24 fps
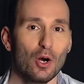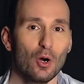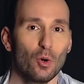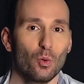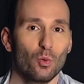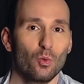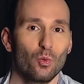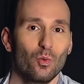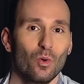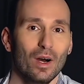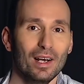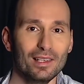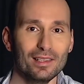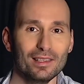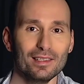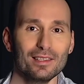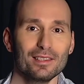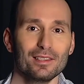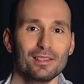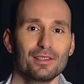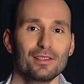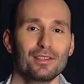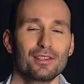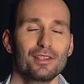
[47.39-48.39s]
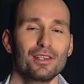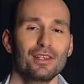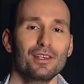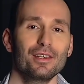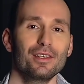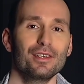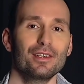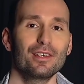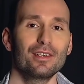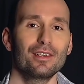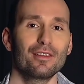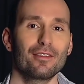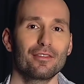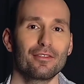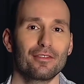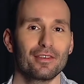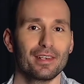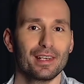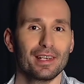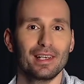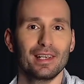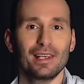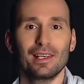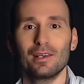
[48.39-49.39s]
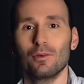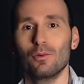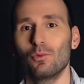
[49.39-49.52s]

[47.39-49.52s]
1, 2, 3,